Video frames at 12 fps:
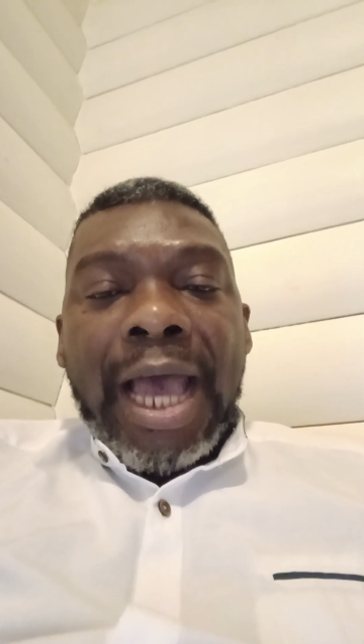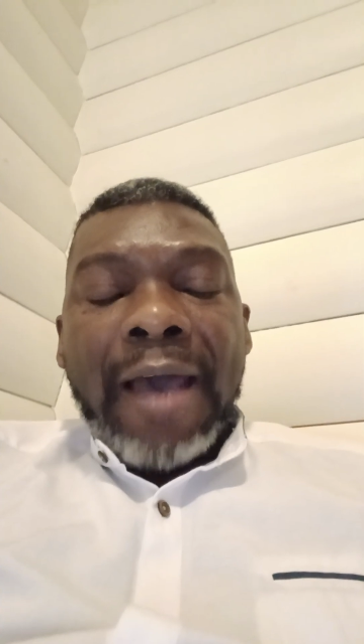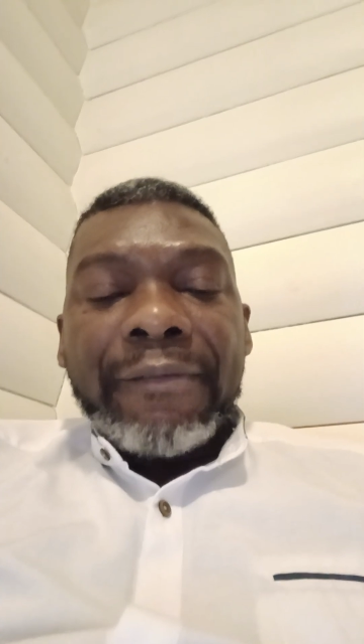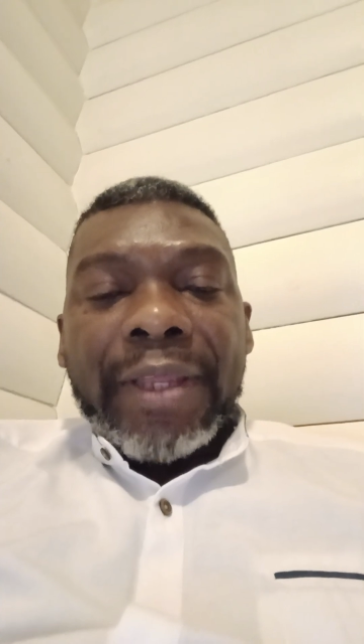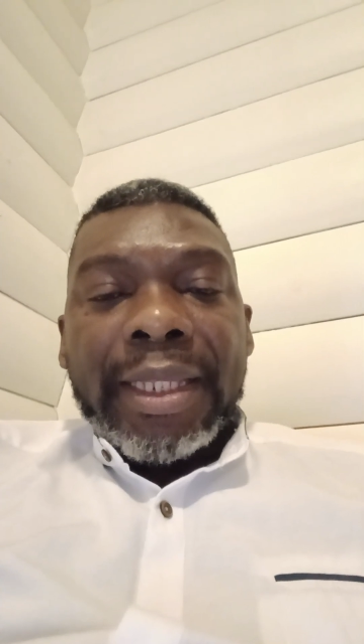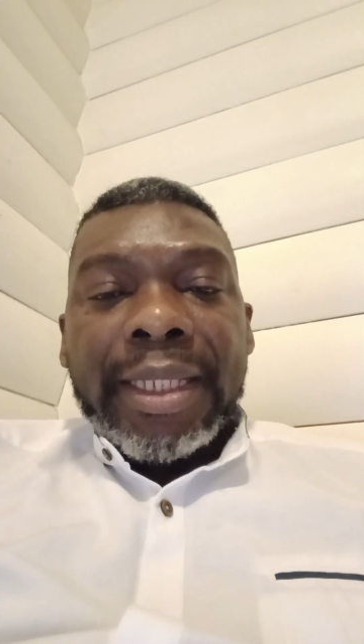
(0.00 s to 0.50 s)

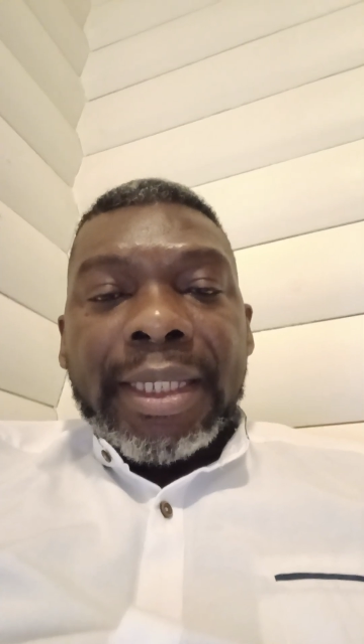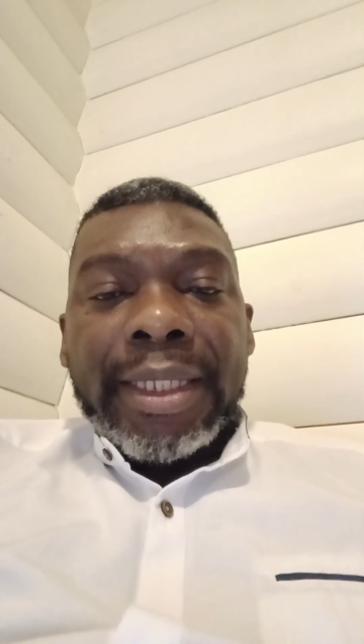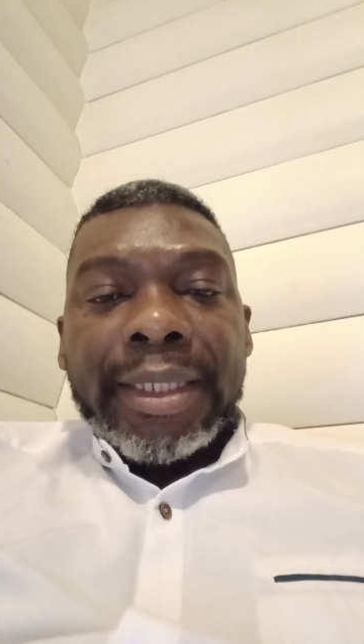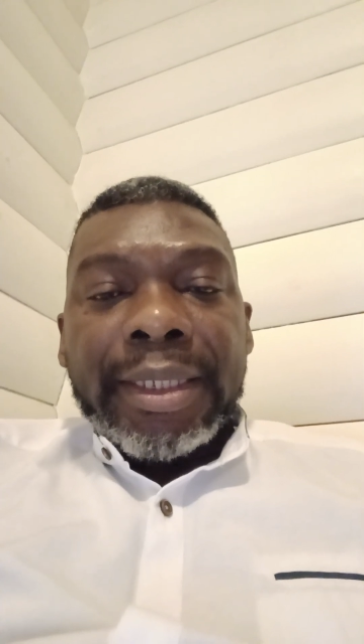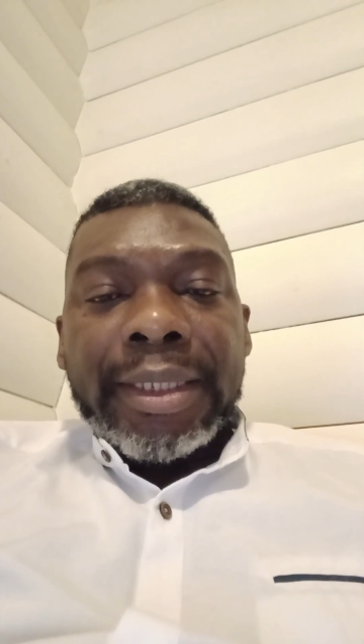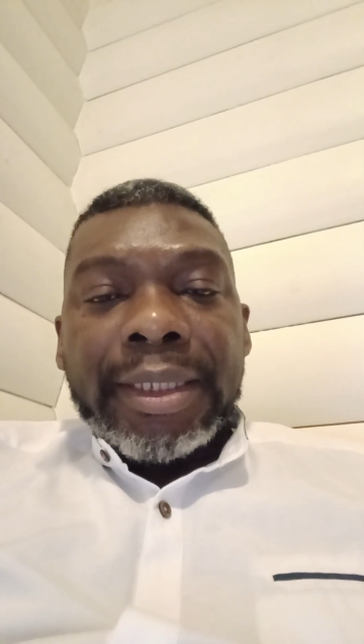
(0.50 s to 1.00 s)
after
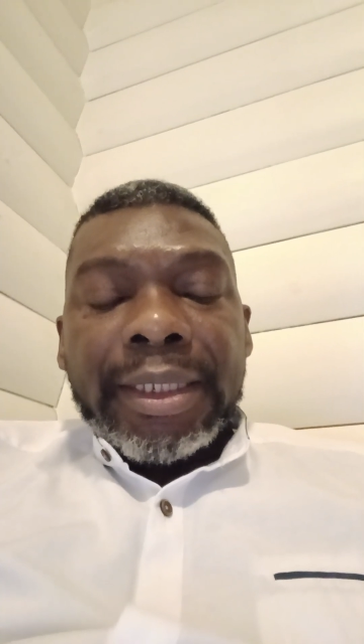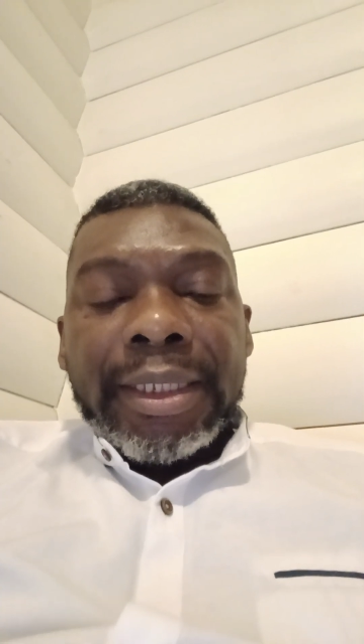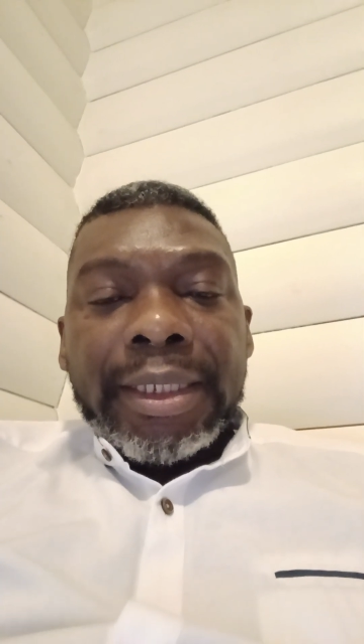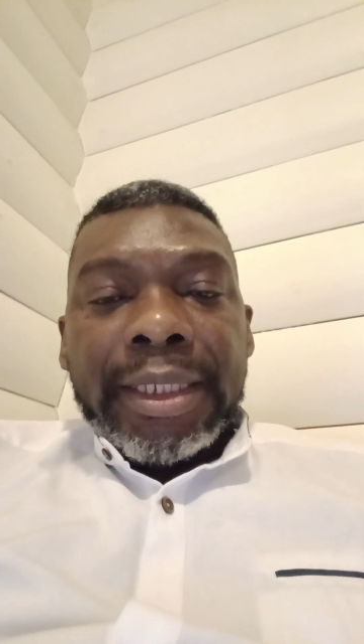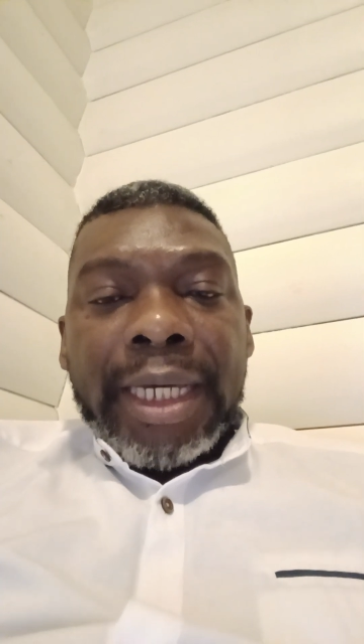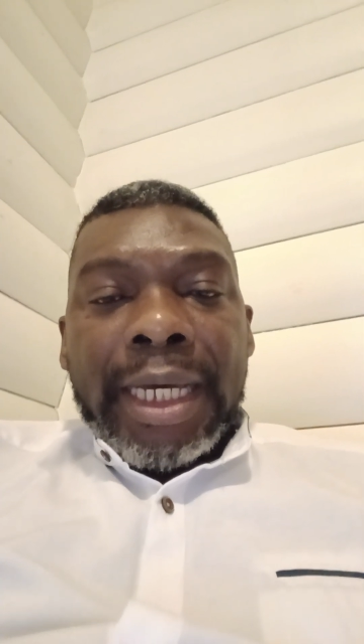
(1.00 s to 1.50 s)
the
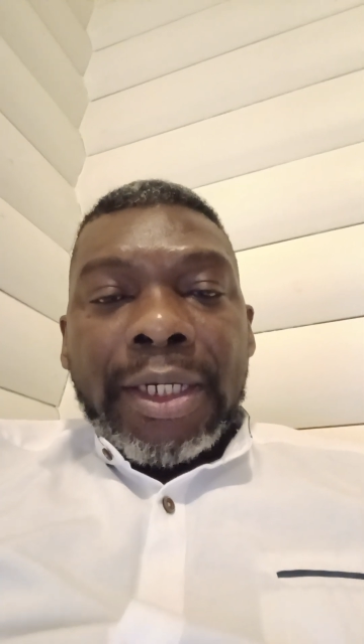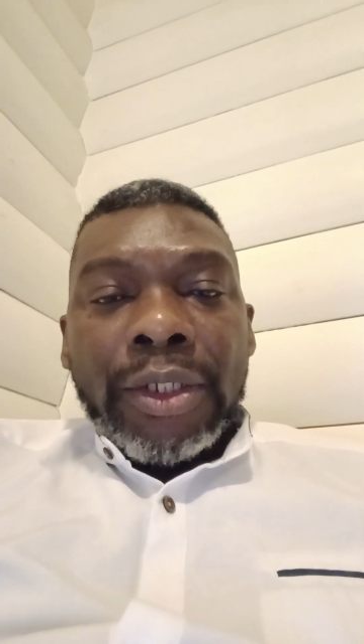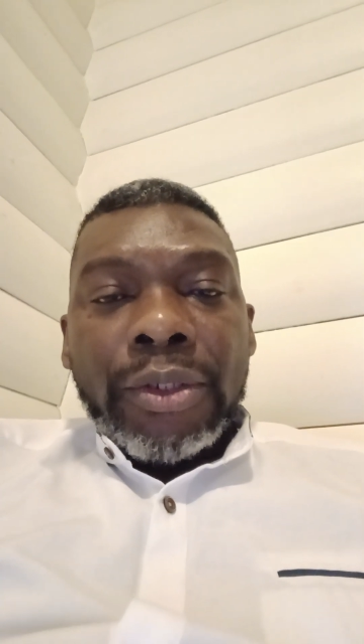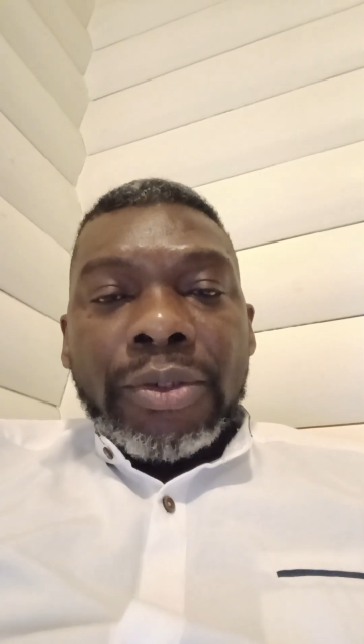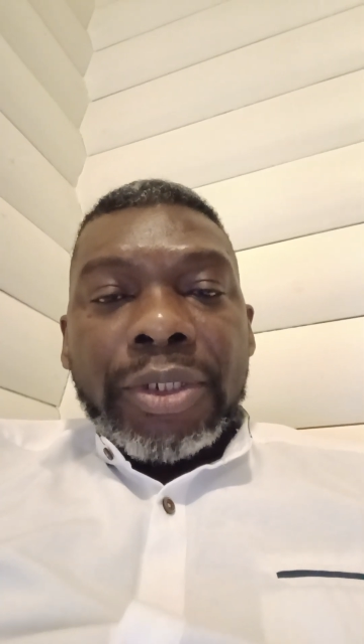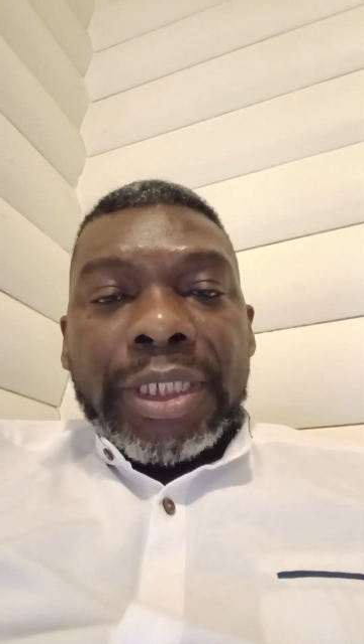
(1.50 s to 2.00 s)

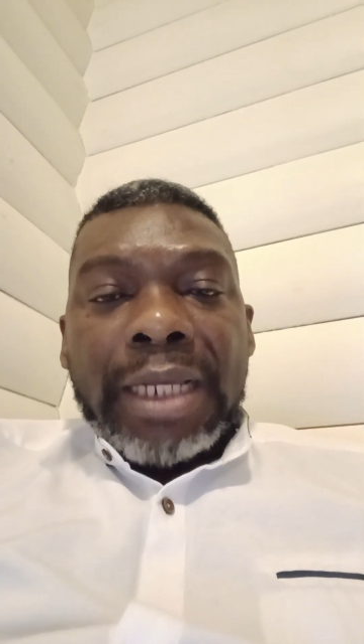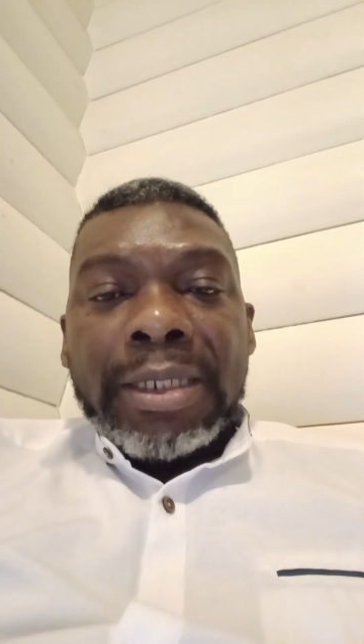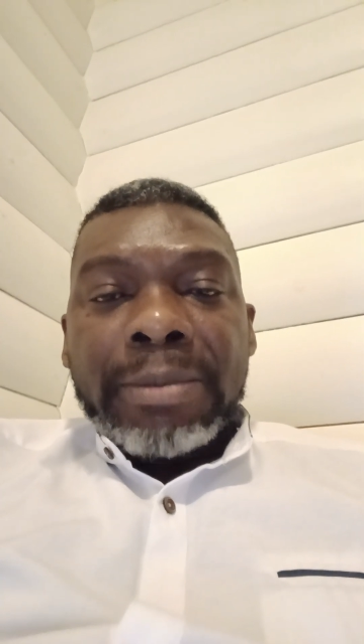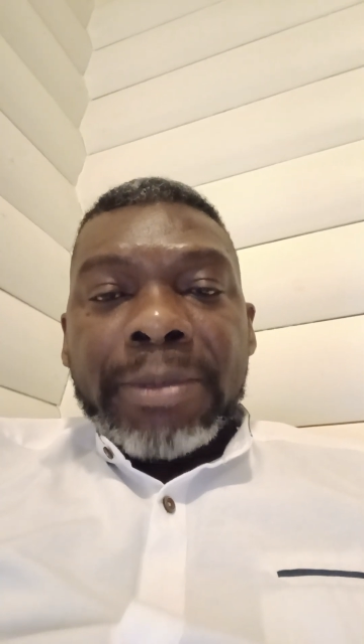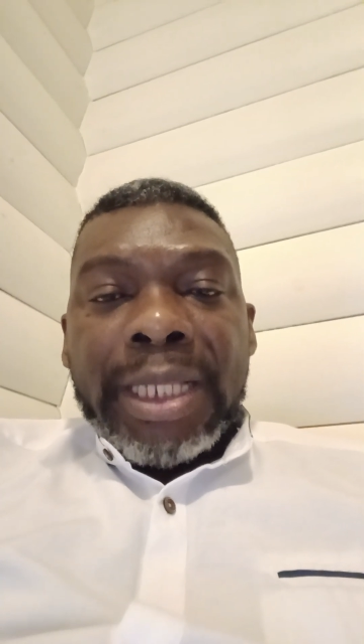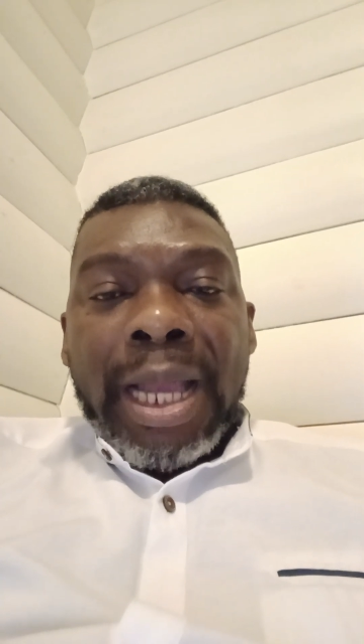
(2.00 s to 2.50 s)
glucose
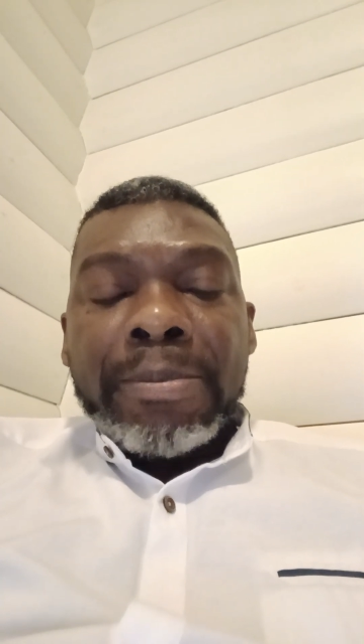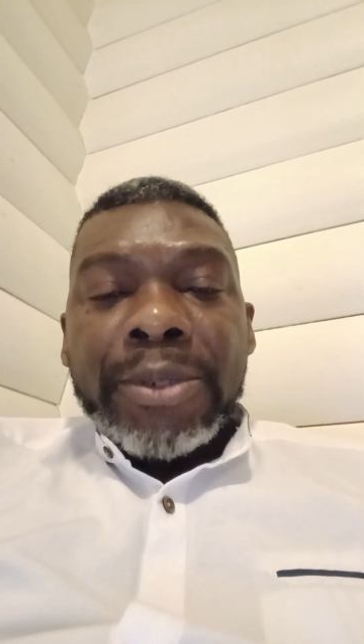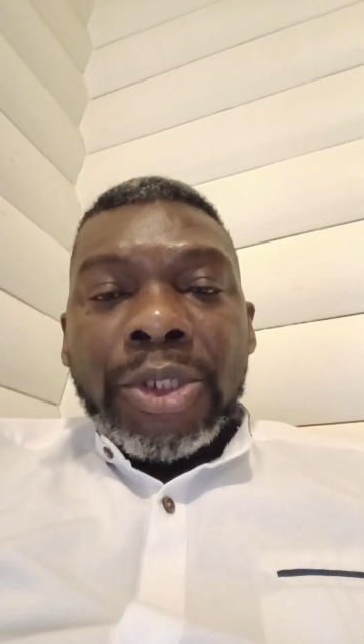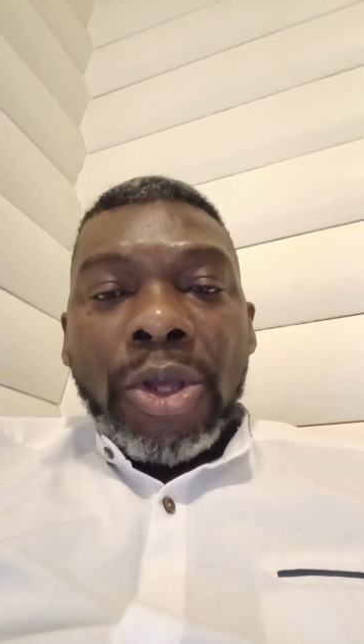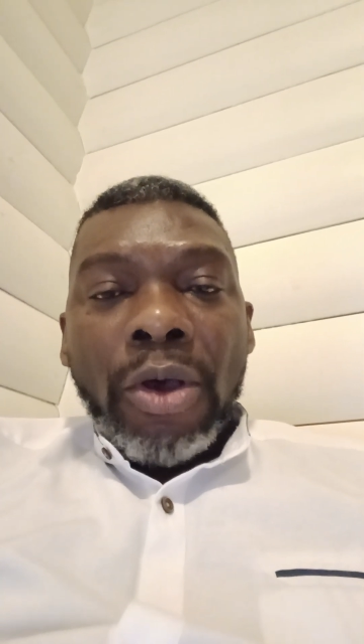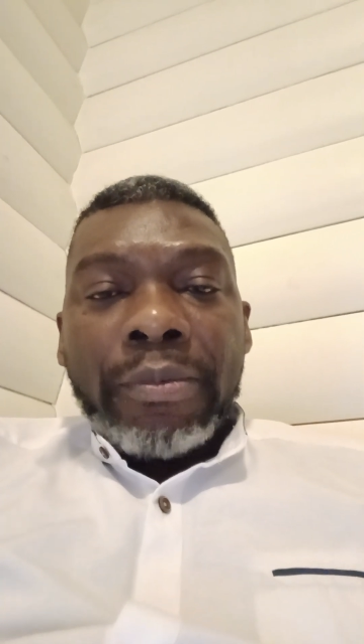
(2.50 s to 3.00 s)
has been
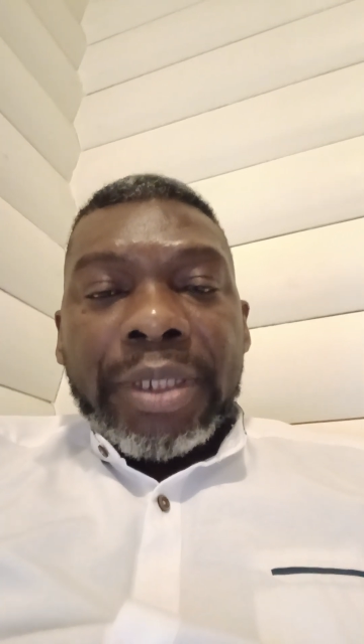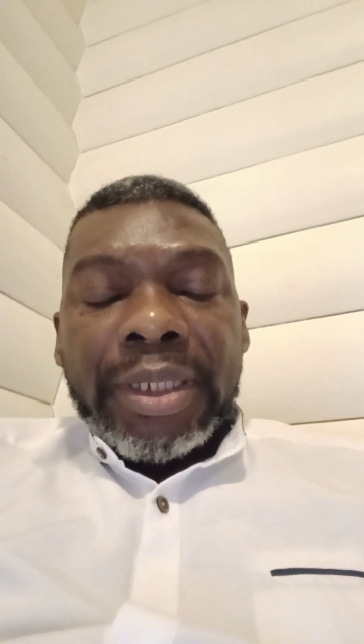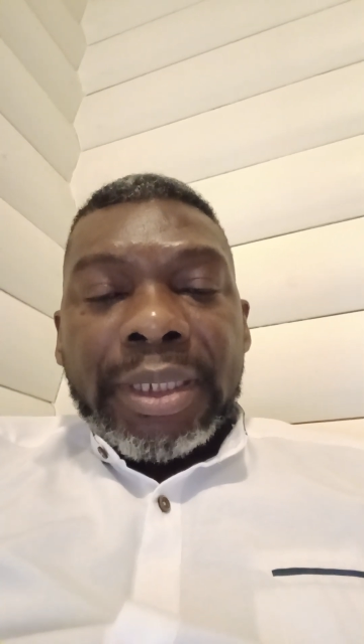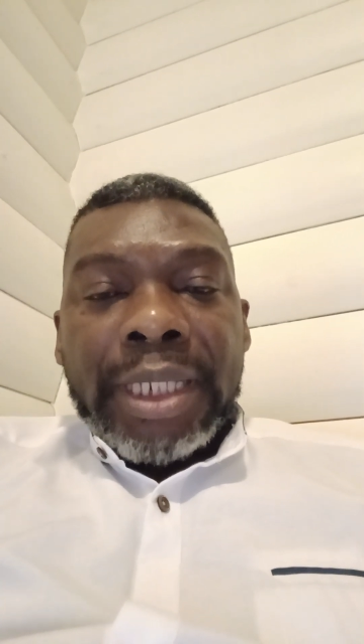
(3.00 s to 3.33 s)
absorbed.